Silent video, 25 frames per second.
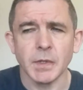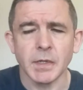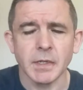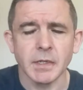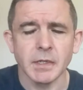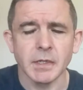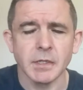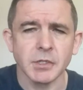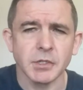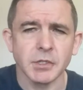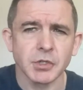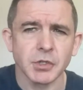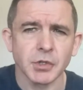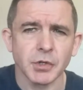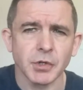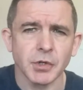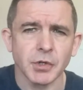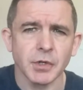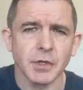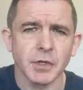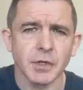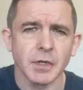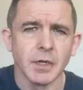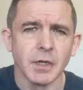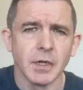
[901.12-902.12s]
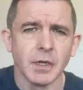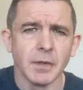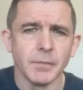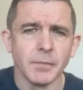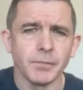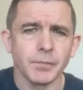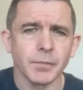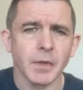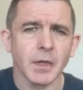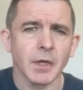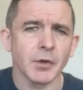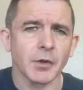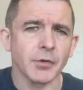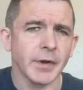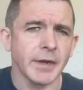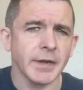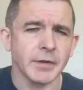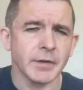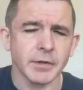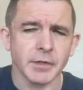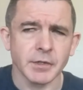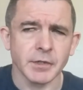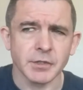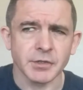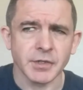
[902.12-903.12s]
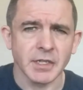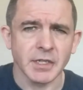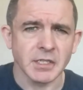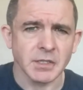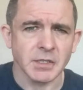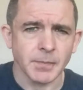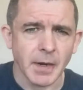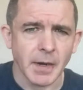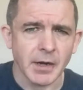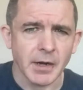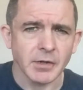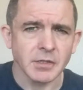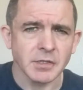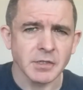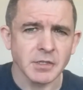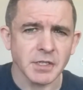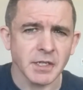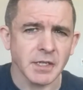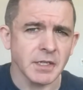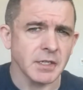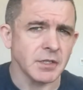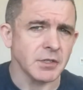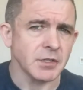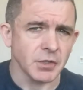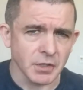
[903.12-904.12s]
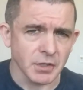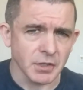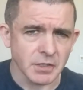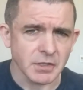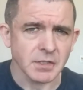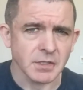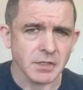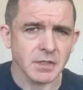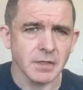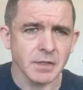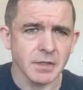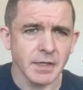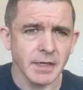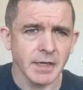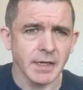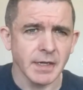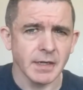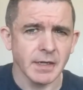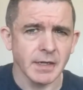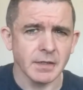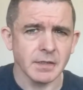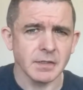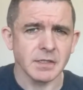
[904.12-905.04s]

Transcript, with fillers: we can ensure greater transparency and trust uh,